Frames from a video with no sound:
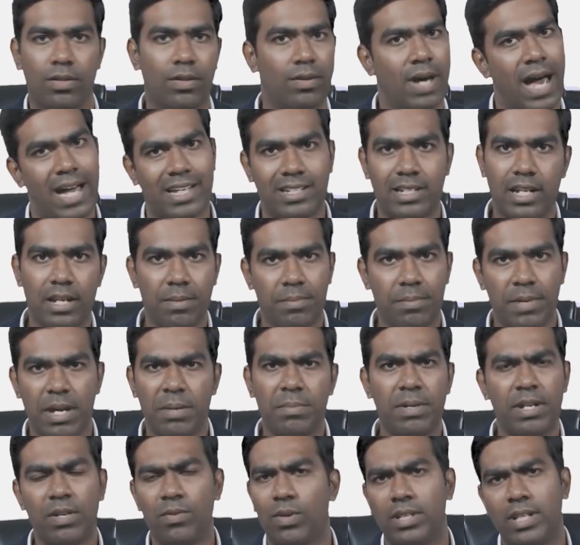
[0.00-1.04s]
Axillary may be
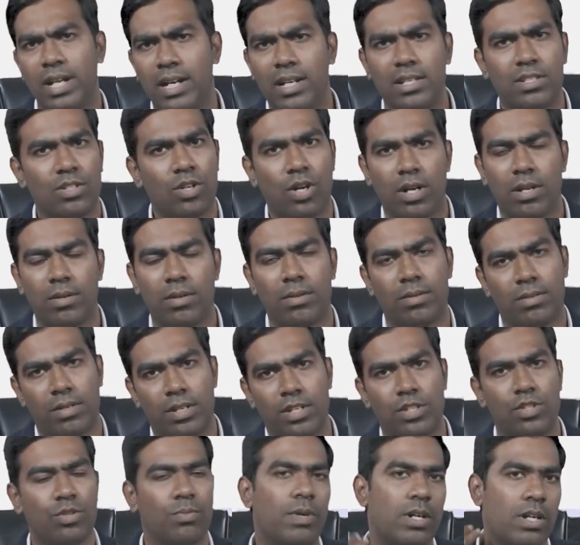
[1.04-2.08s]
involved, that is not an
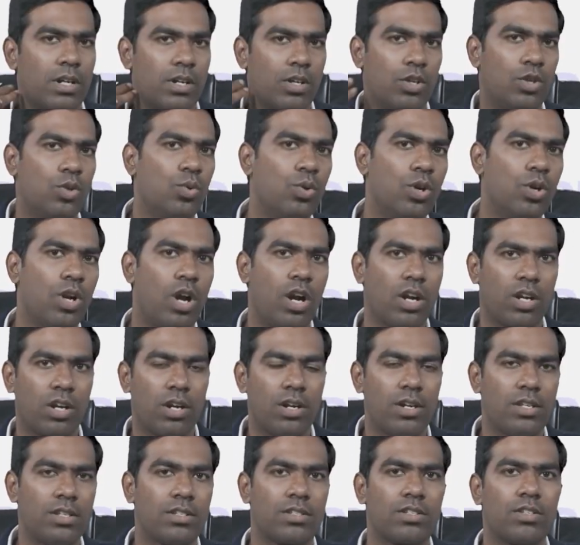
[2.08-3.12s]
issue, but two
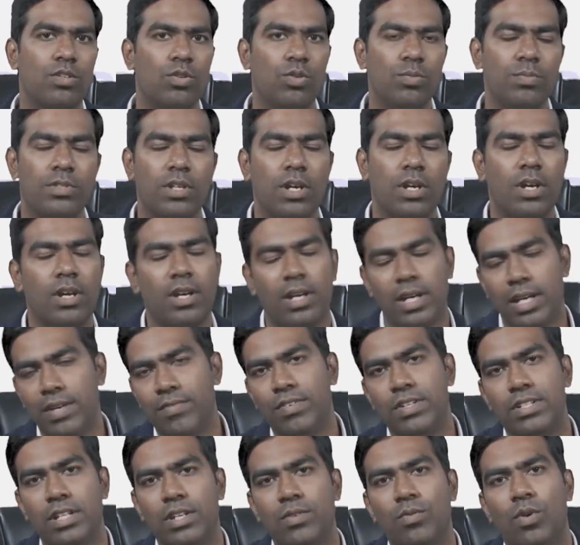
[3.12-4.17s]
non-contagious groups, if
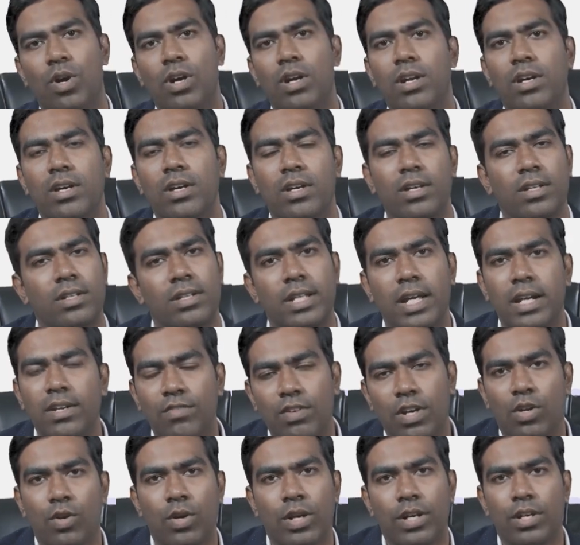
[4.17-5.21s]
it's involved, then we
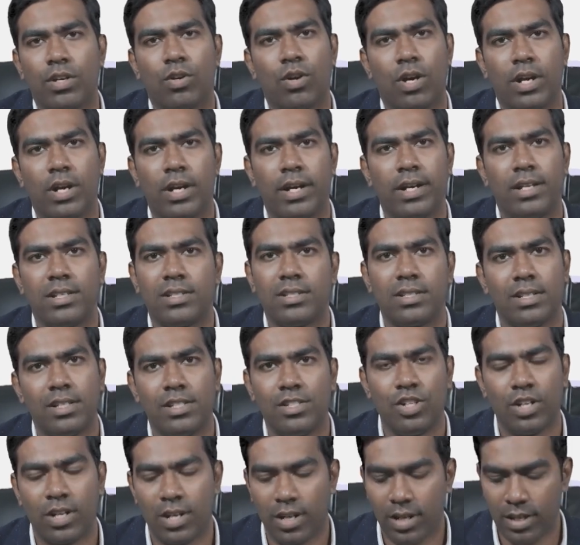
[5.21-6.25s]
are going to call it as
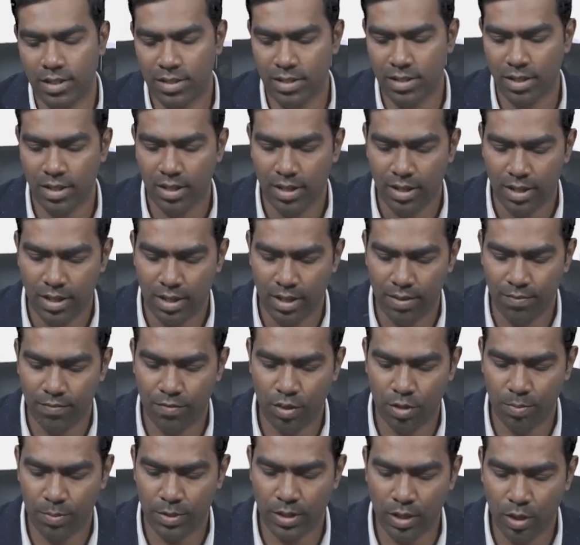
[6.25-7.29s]
generalized
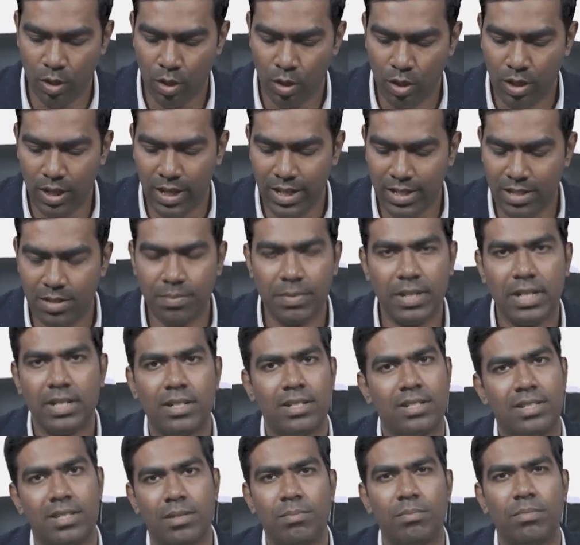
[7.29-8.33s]
lymphadenopathy. Localized means
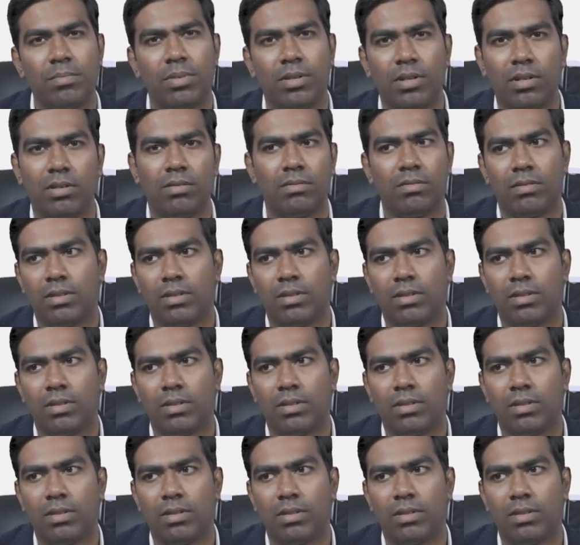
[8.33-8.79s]
it's simple.